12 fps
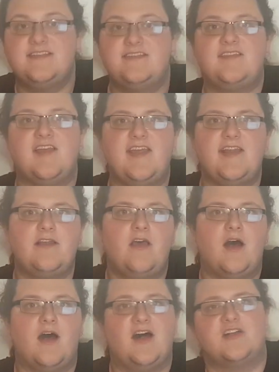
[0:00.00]
Dean
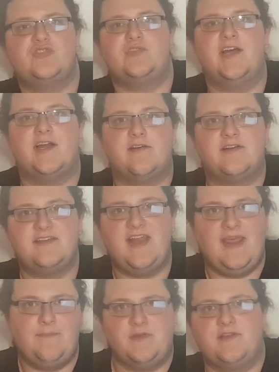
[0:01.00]
asks Triana her
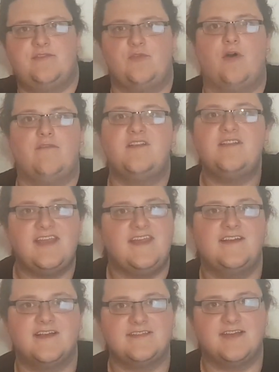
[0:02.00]
name because obviously he
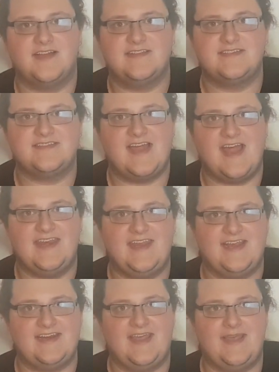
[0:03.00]
doesn't understand
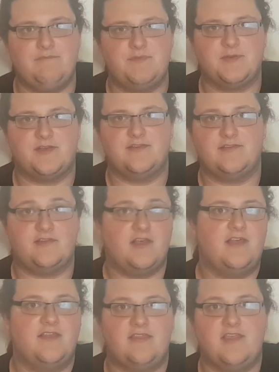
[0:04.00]
nicknames because
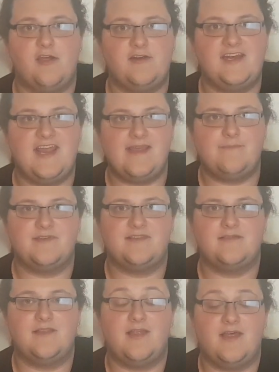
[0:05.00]
the
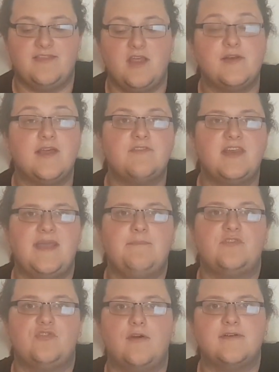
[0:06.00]
only other names
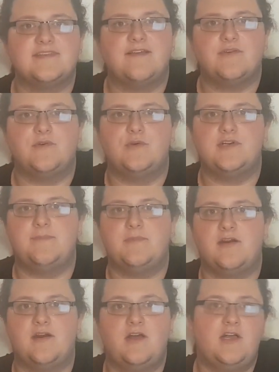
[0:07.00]
Doc's ever called him
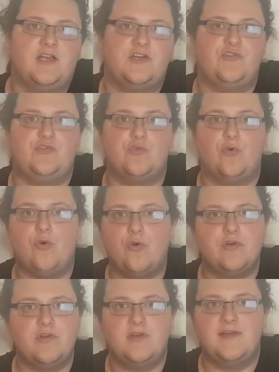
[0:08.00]
are
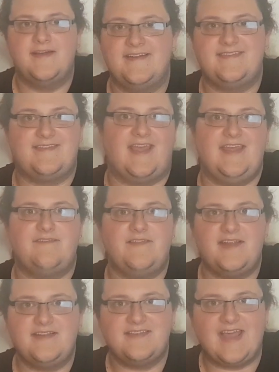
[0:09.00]
Dawn,
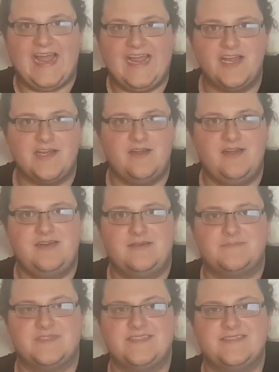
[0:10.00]
David, Dank,
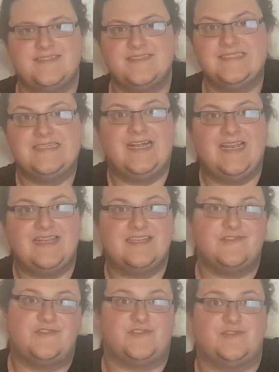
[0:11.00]
because
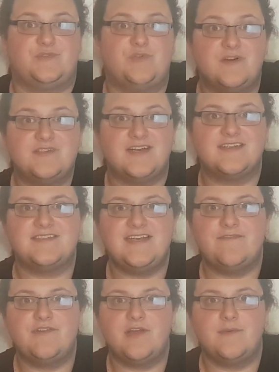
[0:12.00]
Doc doesn't
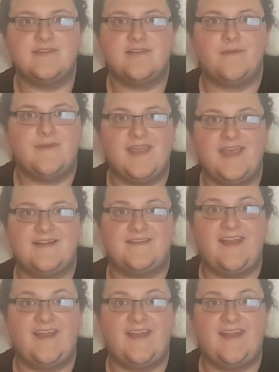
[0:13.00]
even know his own kids'